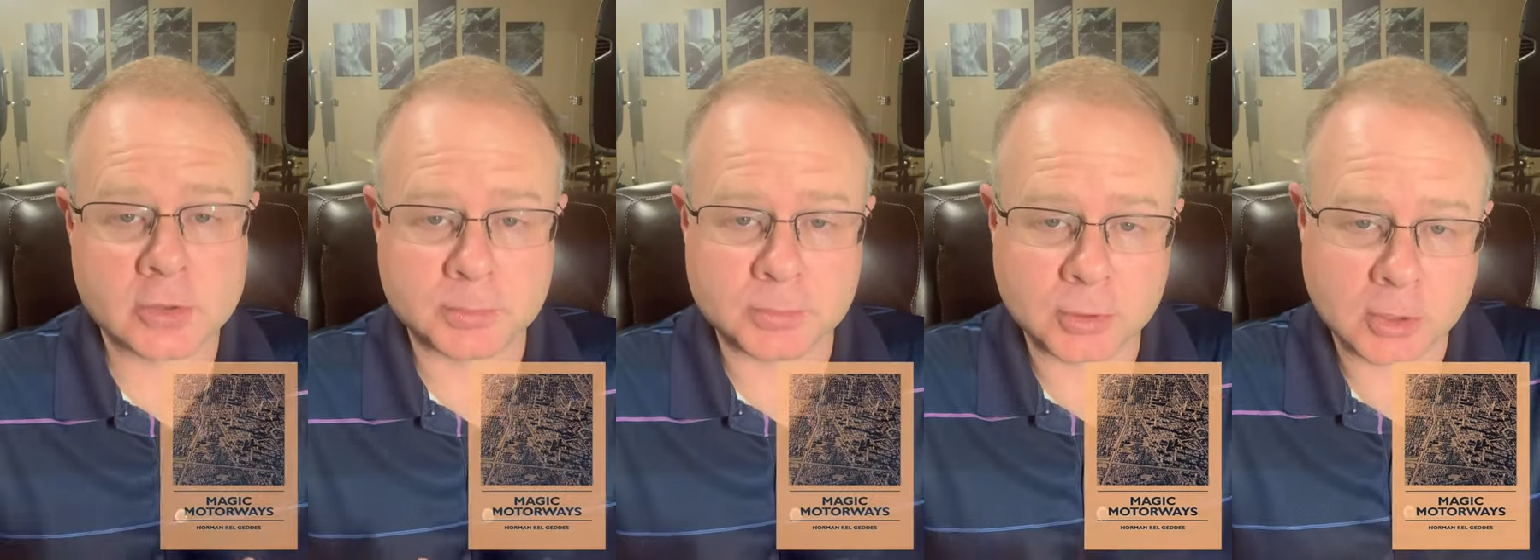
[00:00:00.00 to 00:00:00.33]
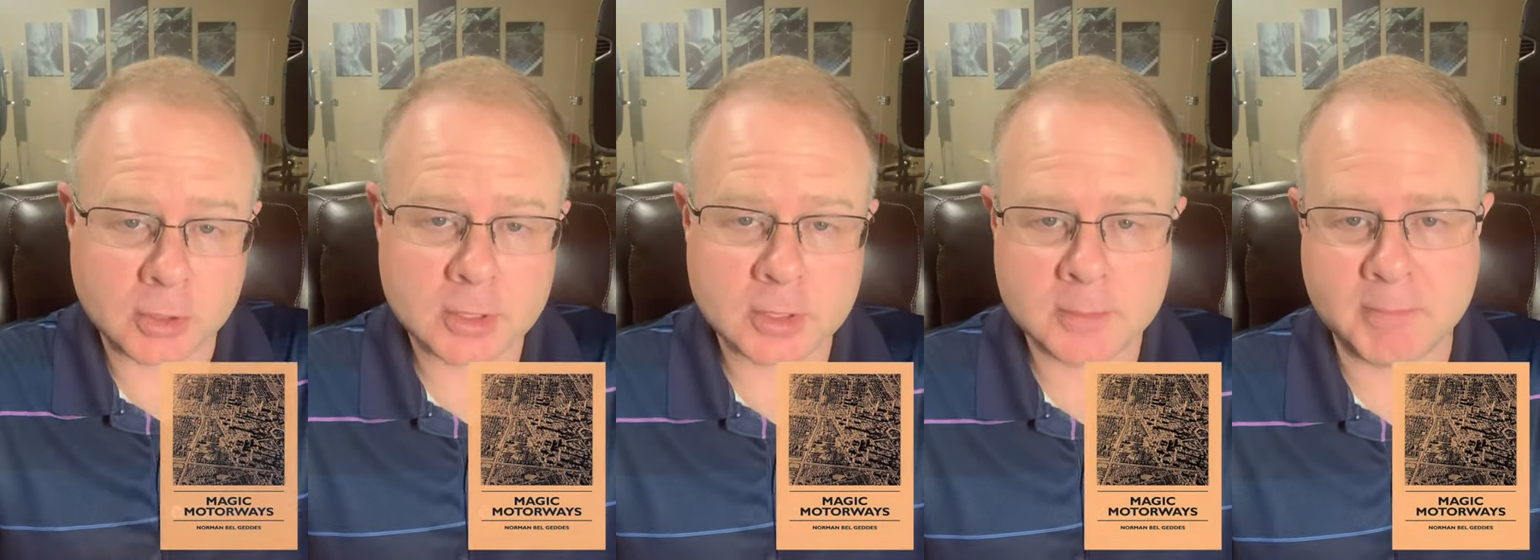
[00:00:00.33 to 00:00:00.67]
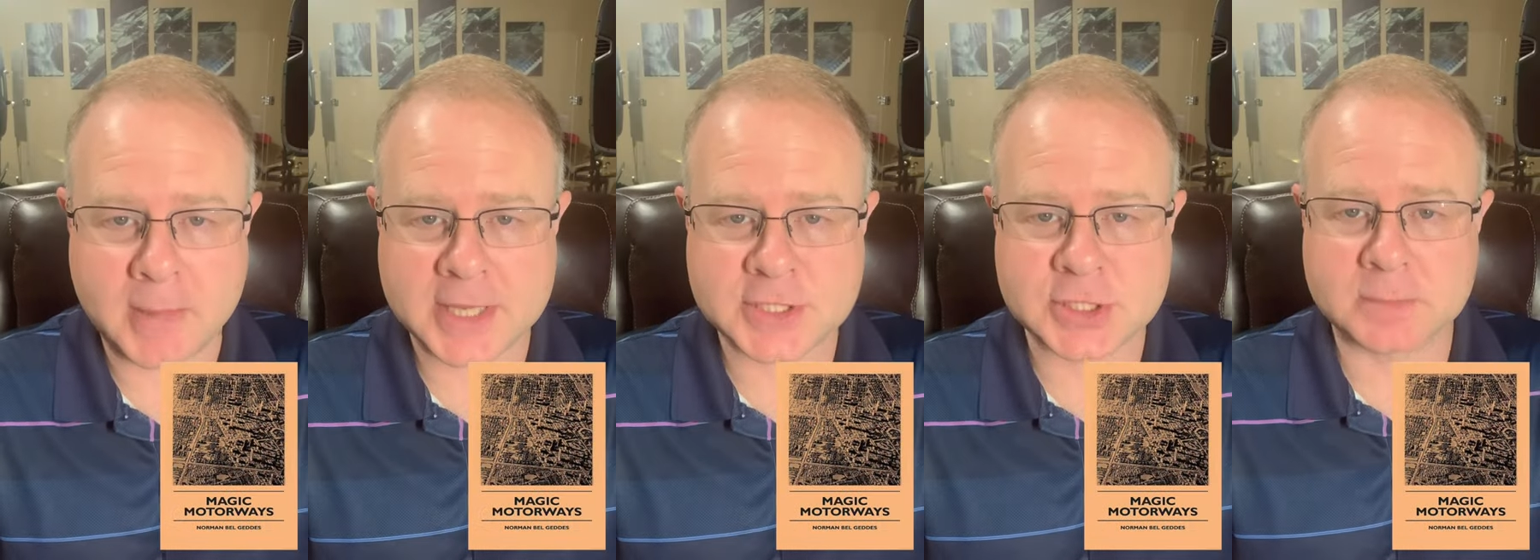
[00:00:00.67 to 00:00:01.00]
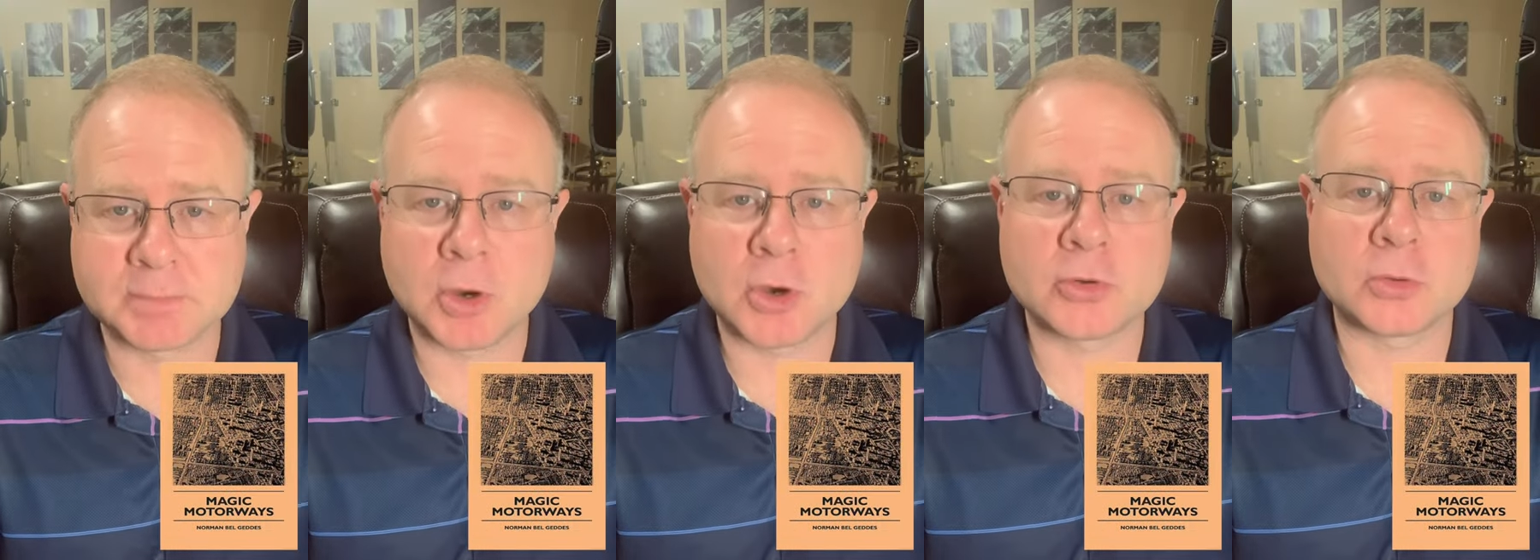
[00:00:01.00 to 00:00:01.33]
book, Magic
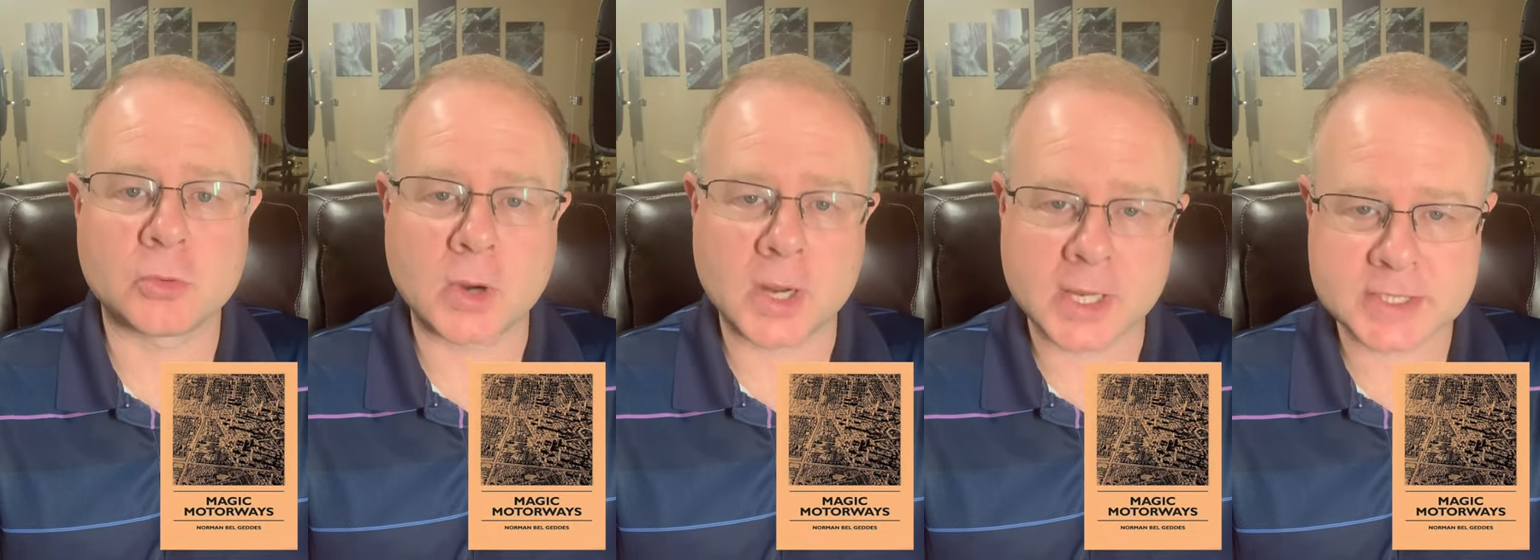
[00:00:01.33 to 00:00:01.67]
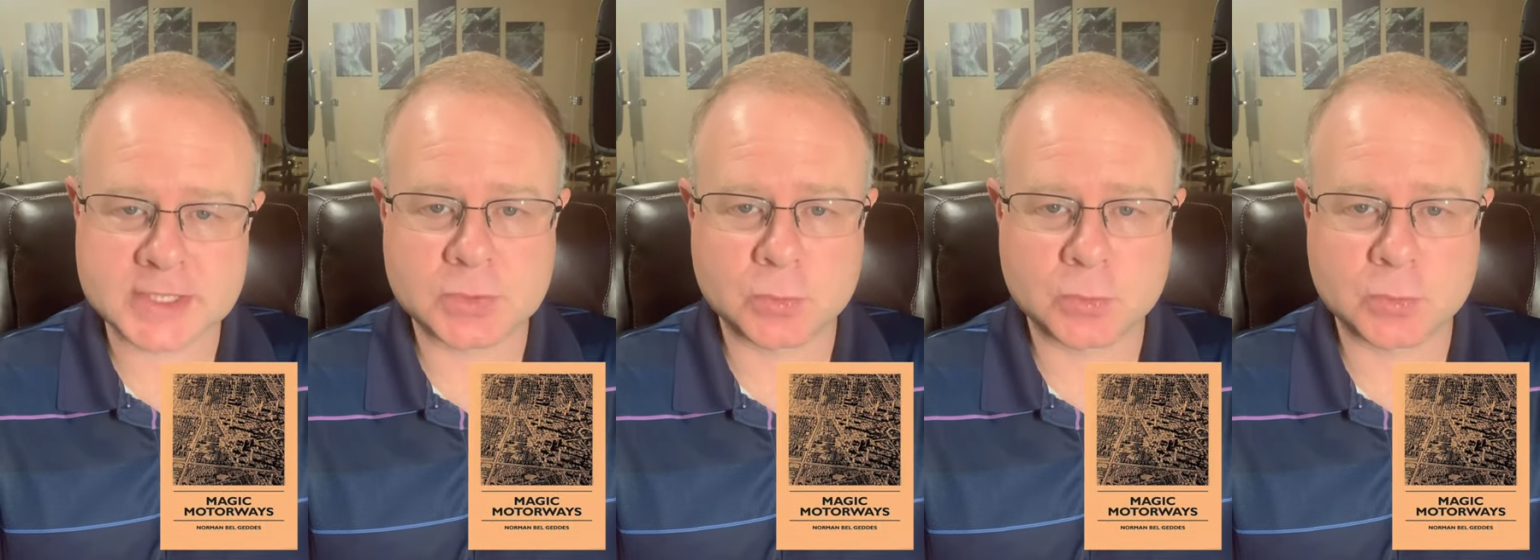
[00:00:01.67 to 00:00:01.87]
Motorways,